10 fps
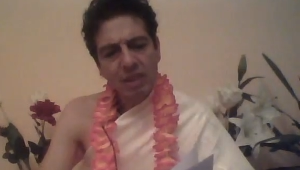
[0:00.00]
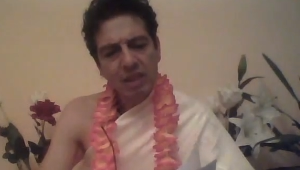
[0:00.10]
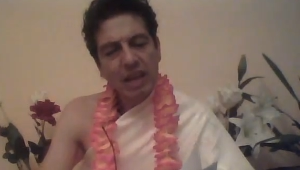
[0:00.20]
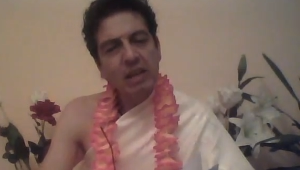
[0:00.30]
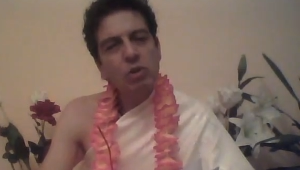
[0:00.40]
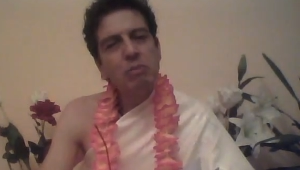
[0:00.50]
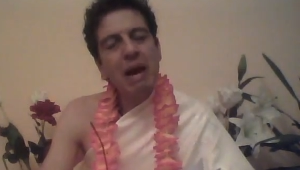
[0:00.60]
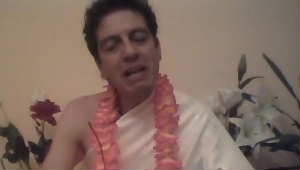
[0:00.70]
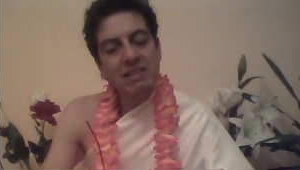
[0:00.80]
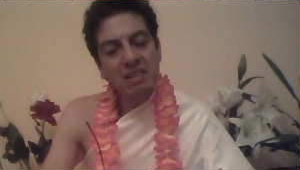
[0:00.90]
Can you
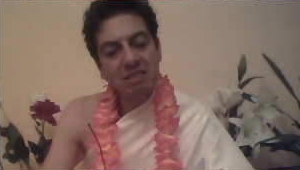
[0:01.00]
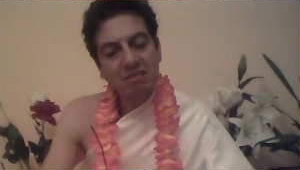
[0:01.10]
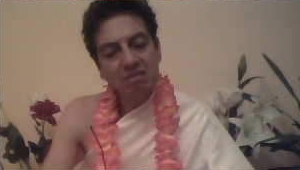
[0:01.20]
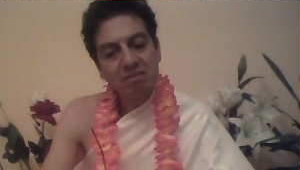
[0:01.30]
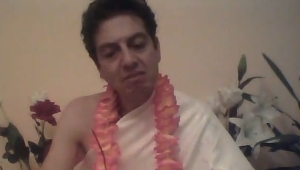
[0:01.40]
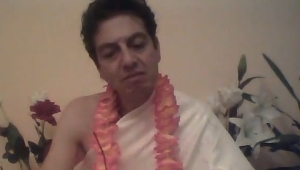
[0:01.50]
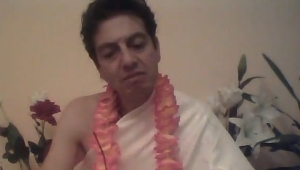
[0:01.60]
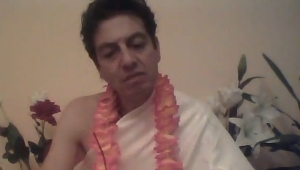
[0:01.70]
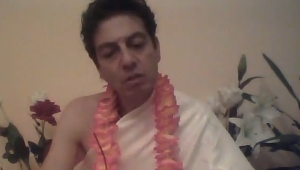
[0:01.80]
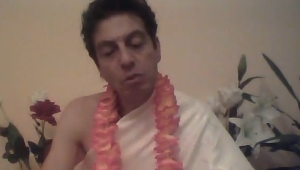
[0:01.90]
imagine
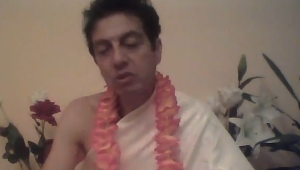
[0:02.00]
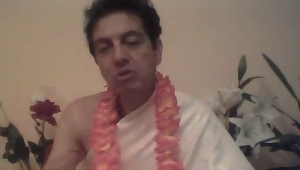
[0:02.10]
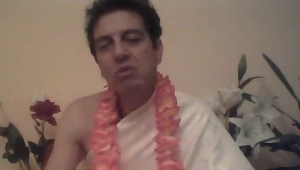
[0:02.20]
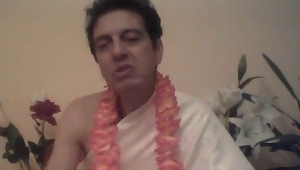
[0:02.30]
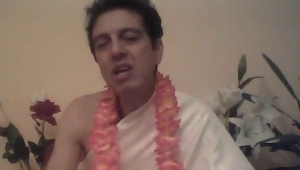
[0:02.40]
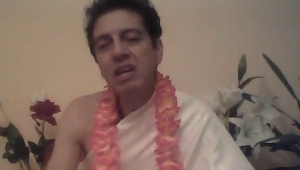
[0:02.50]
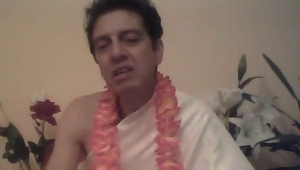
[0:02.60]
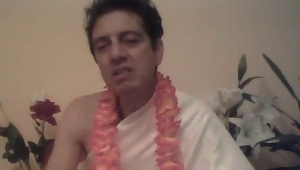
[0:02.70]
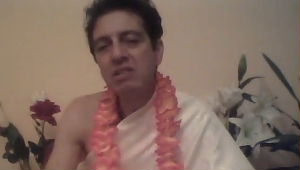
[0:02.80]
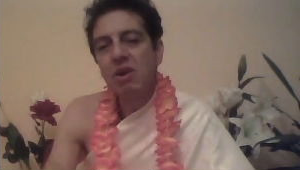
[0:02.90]
what Yuzek is
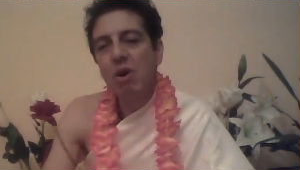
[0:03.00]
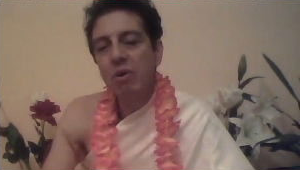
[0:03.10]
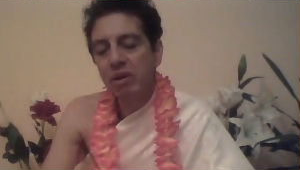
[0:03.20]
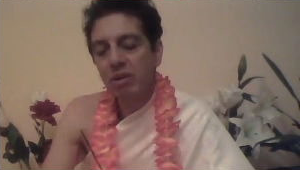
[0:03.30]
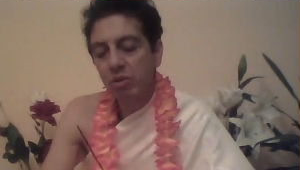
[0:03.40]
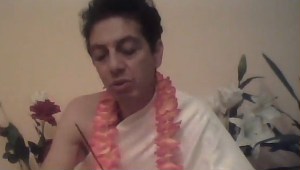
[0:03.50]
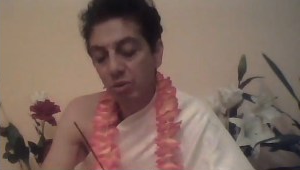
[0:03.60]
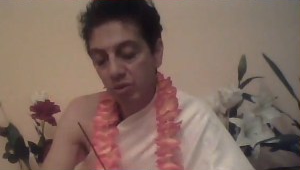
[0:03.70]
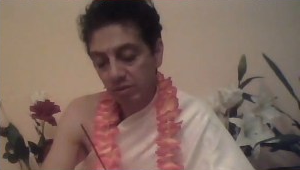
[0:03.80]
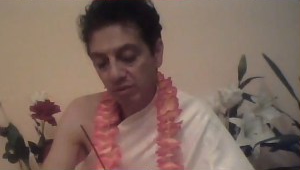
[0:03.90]
going through?
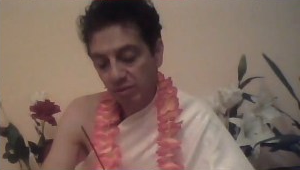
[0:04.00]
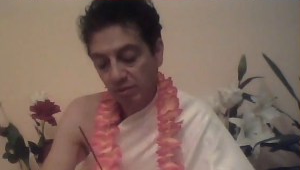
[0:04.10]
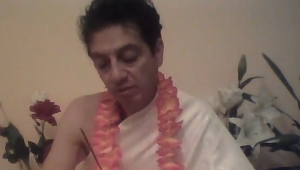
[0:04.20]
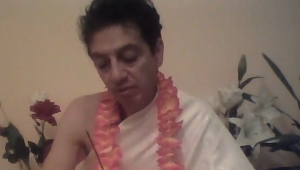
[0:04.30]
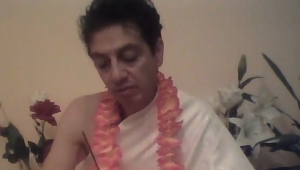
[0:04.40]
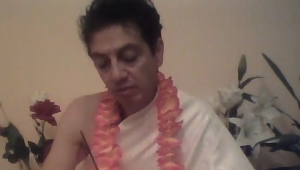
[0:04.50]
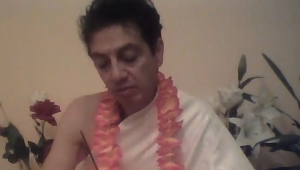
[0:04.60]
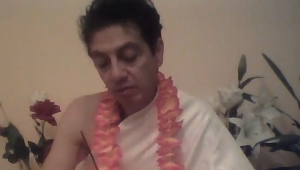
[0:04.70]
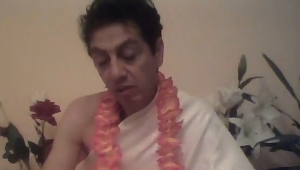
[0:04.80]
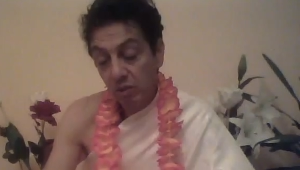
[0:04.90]

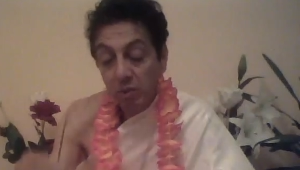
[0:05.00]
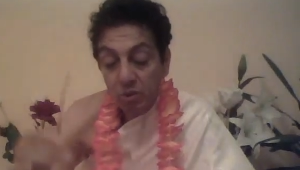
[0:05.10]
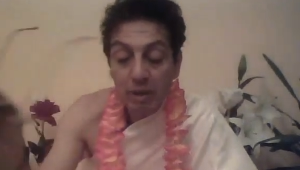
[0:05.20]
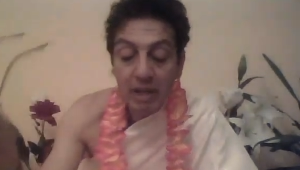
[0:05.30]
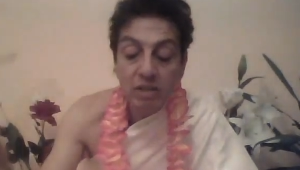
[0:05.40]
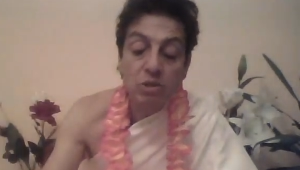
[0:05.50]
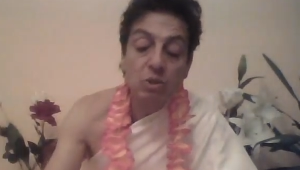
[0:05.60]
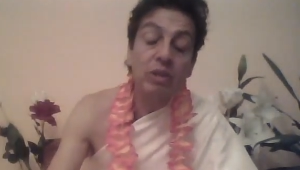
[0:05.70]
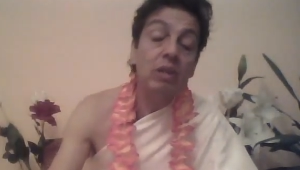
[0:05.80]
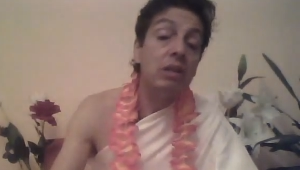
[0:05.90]
Not to mention
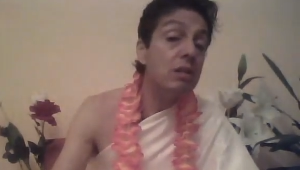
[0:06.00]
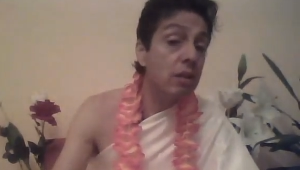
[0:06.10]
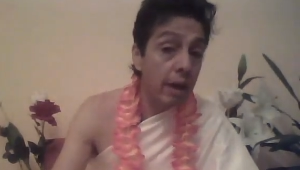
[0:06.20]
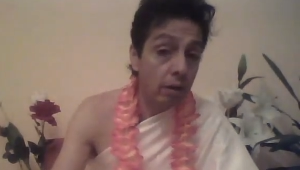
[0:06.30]
his debt.